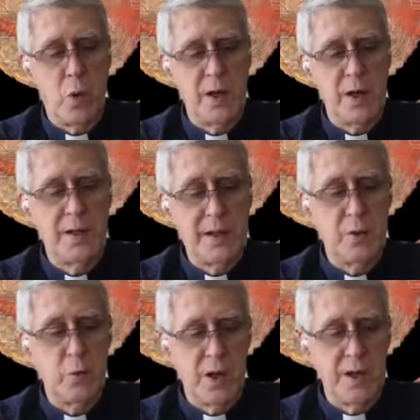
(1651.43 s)
one
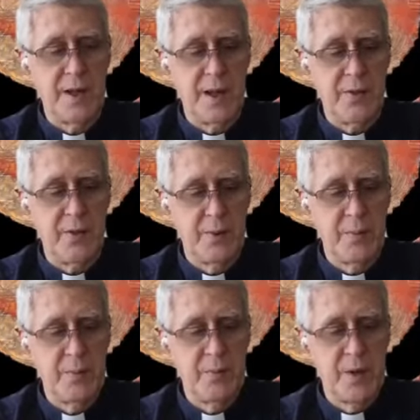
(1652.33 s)
in one another.